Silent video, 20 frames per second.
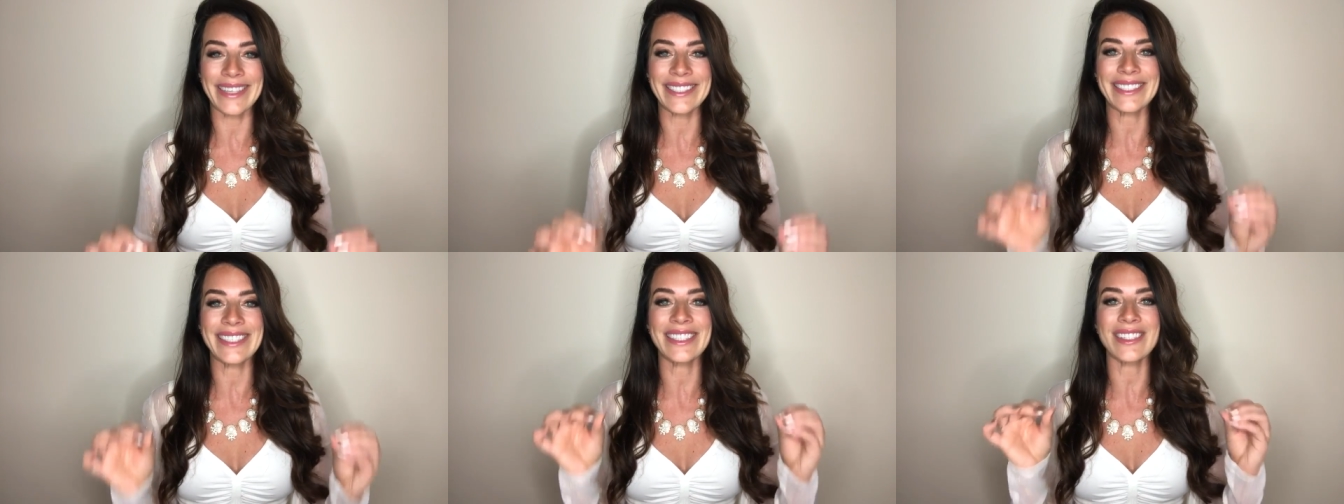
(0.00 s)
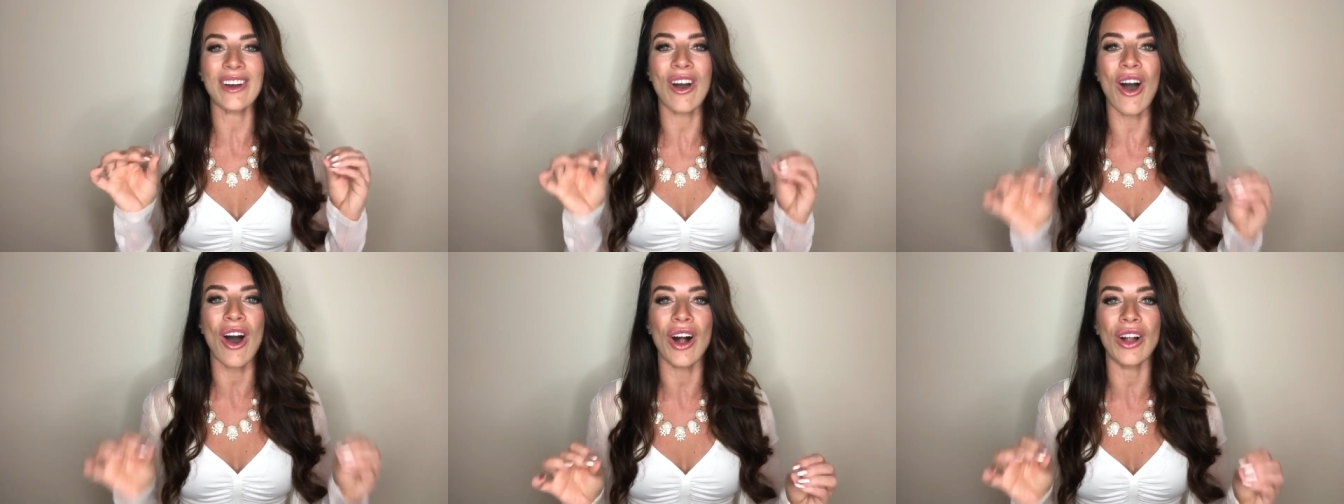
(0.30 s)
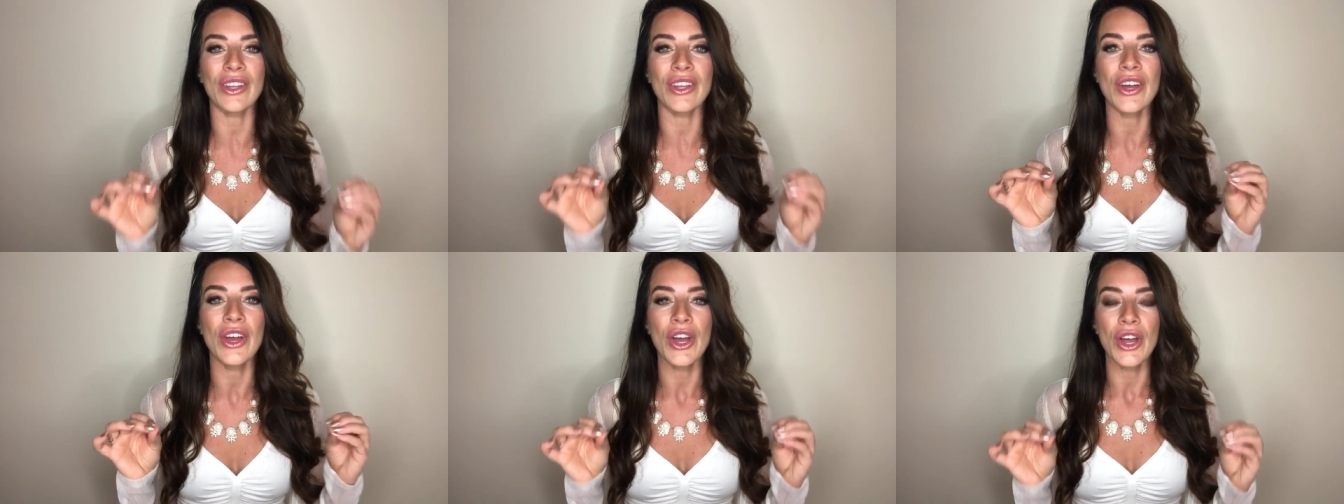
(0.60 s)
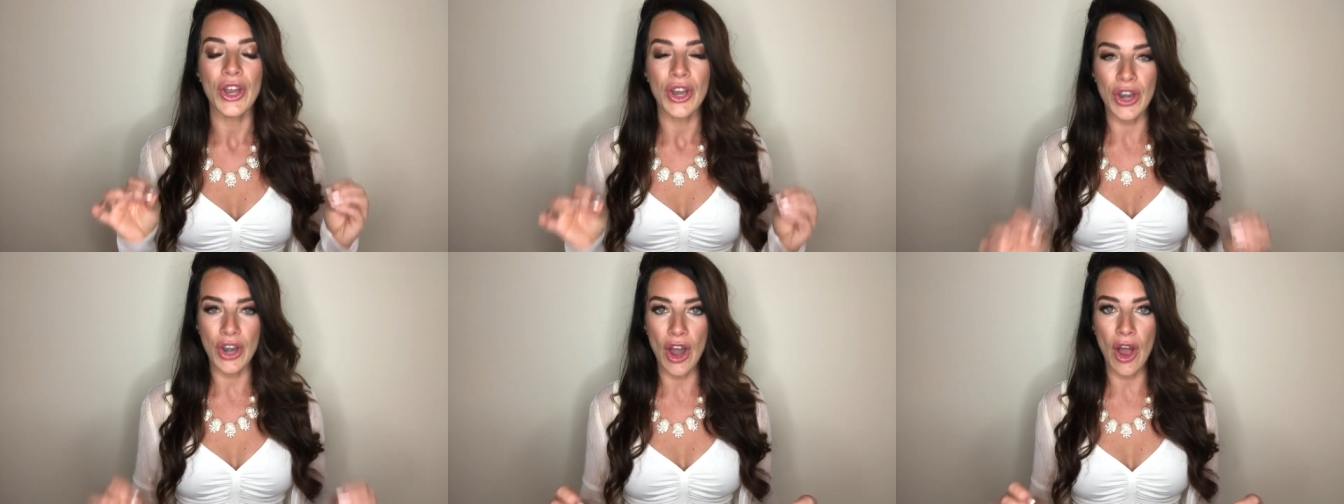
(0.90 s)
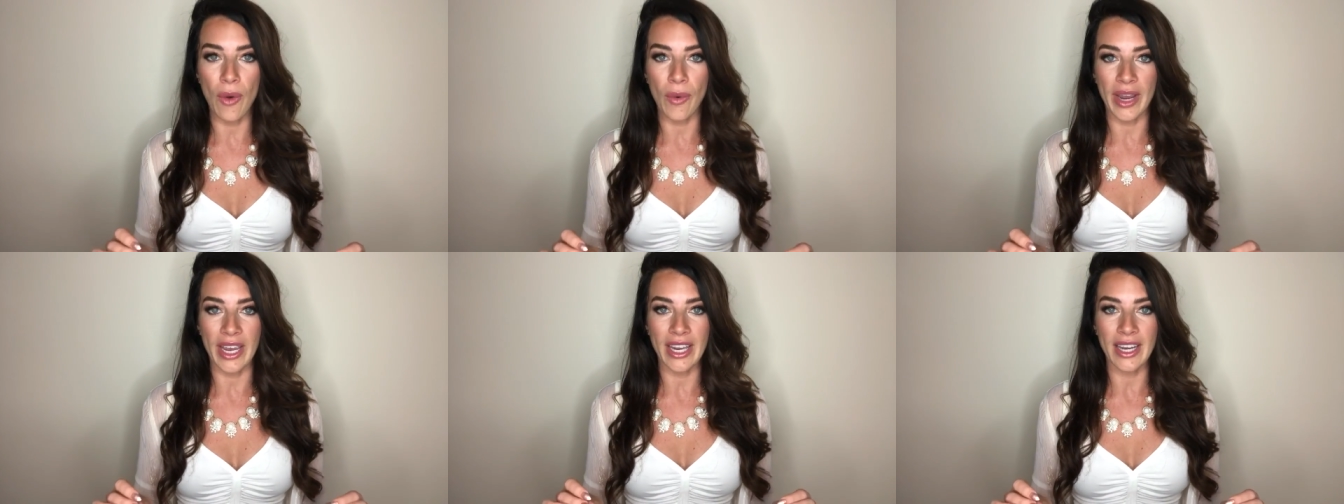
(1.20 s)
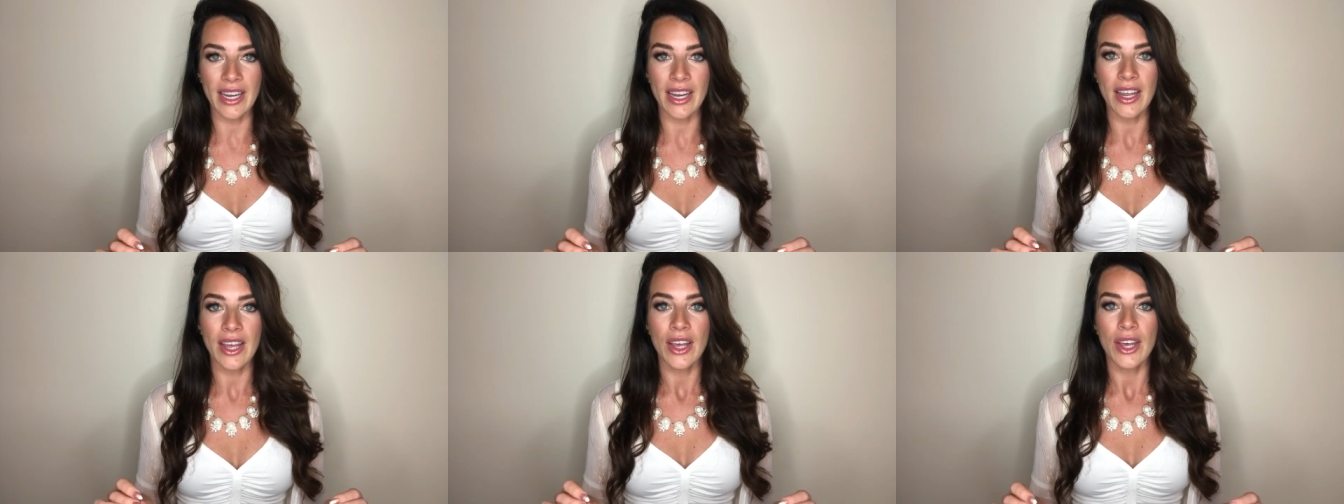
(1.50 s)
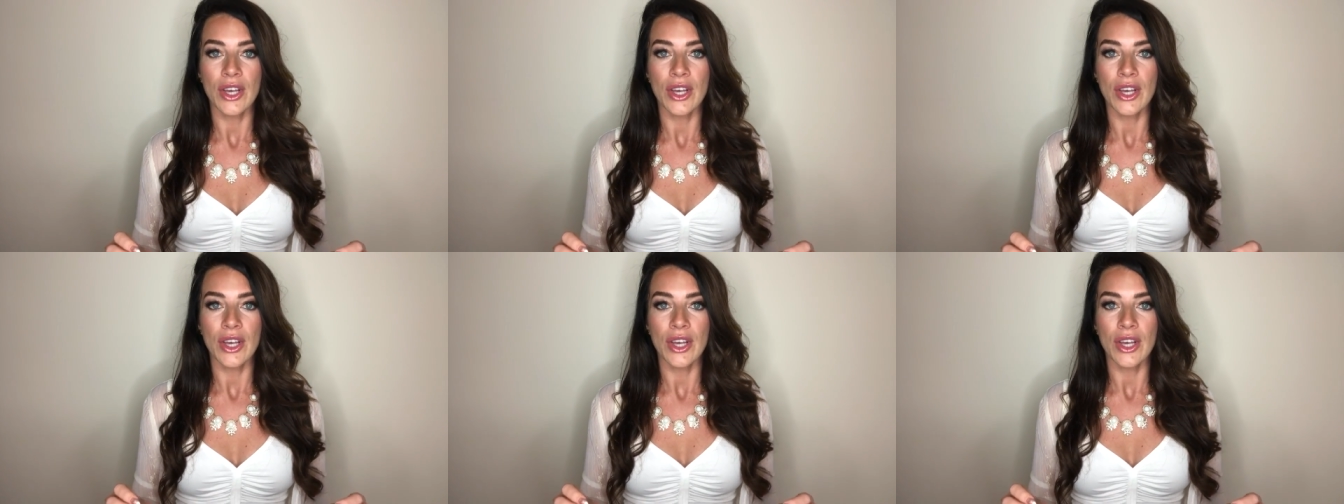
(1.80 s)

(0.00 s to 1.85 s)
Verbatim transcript: This is called knowing.